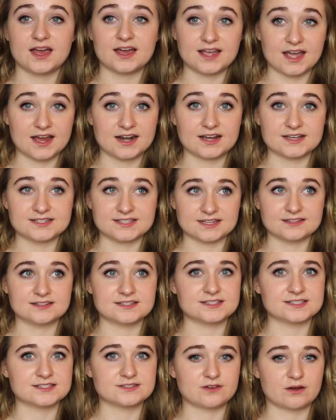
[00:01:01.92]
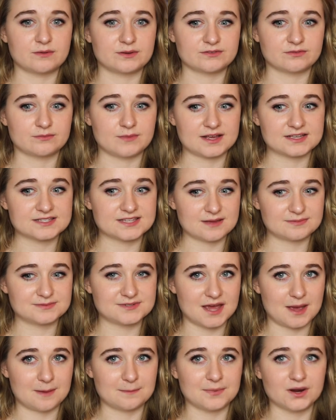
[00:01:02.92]
again, I said this is coming from like
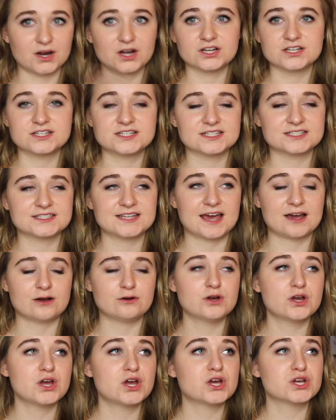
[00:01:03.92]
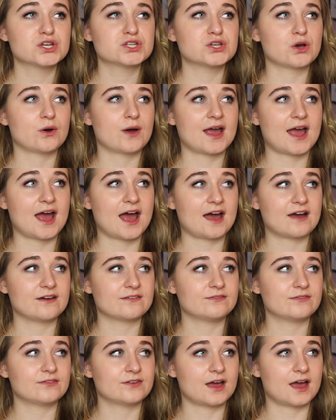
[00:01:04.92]
September until now. So I
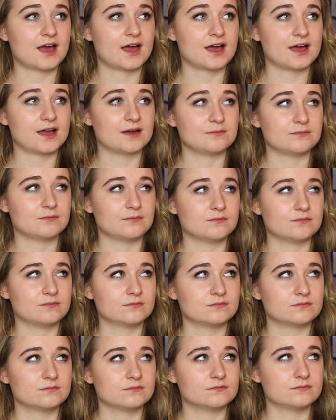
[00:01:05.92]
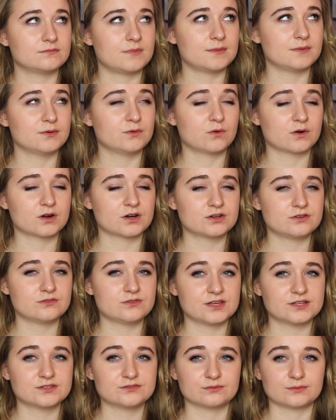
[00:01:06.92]
have um, maybe one or two
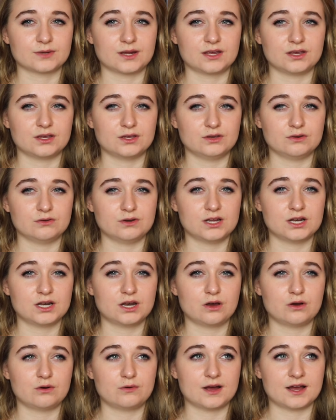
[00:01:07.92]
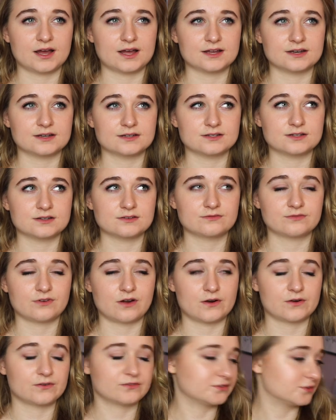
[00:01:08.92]
things from like Uniqlo and
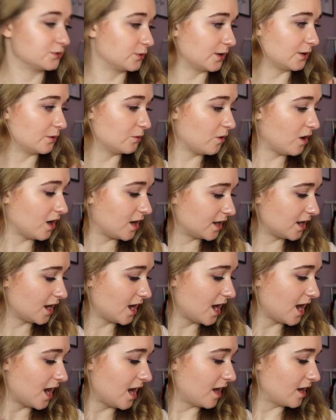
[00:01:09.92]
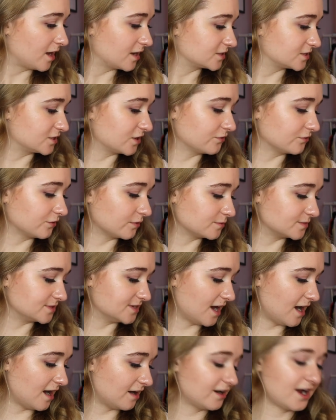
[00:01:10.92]
Forever 21 stuff from
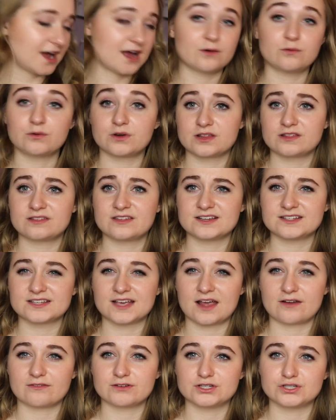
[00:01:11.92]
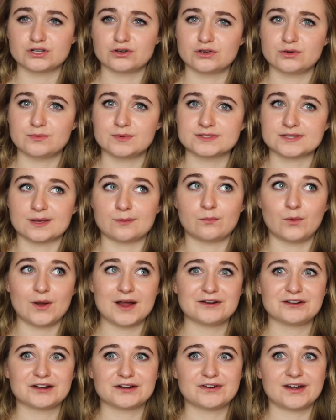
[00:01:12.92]
Zara. One of the things I can't really show you because I'm
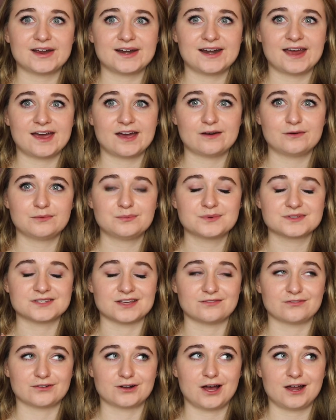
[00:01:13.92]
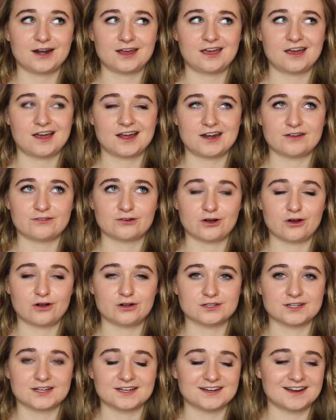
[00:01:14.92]
wearing right now because I forgot, I never
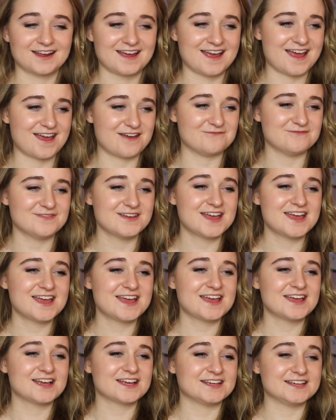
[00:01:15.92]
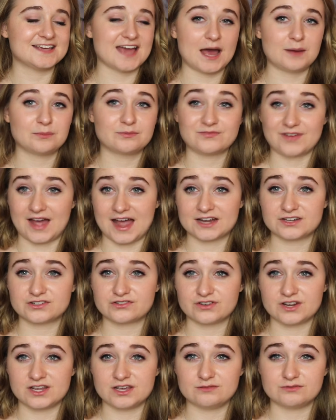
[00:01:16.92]
hauled it. Um, Gap
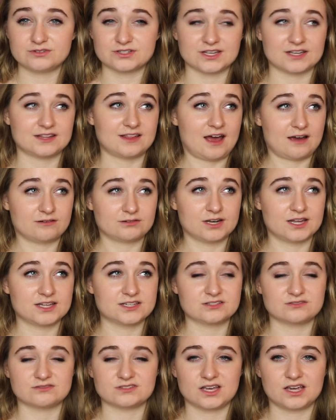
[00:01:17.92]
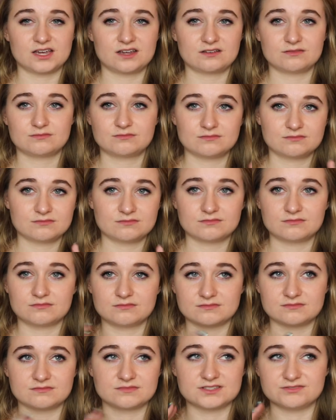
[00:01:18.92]
Factory, which is like the outlet, so it's like
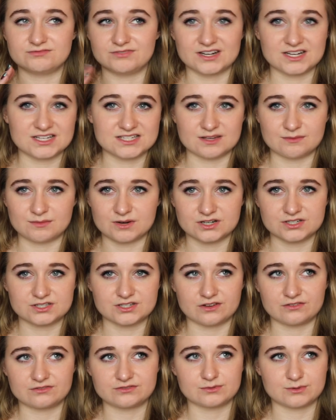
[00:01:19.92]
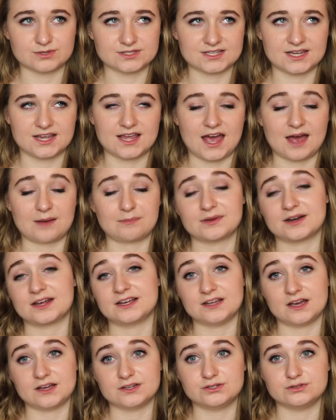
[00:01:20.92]
it's really similar stuff to what's in Gap and
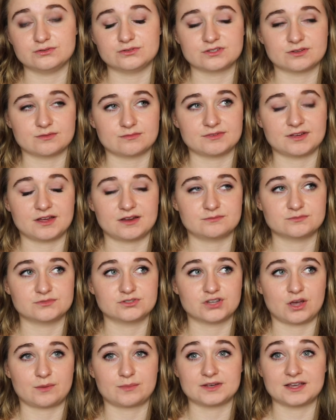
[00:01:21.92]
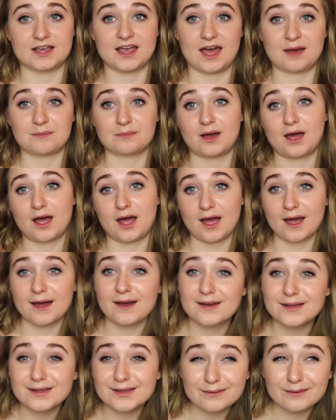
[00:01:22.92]
I, I do sometimes shop in Gap
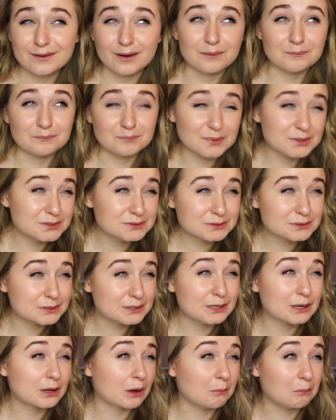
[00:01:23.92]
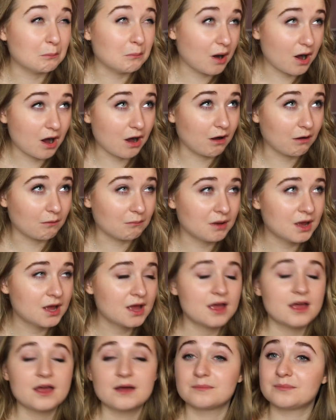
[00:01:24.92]
basically like a mom.
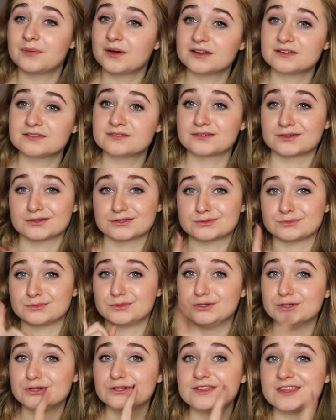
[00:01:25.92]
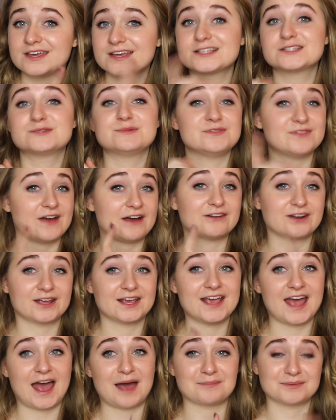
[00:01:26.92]
But there's some good things to be found
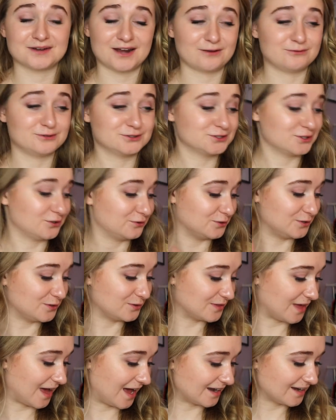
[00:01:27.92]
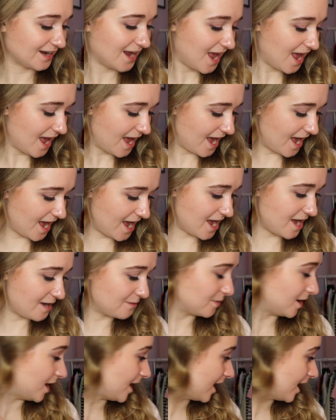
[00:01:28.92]
in Gap and I will show you that. Um,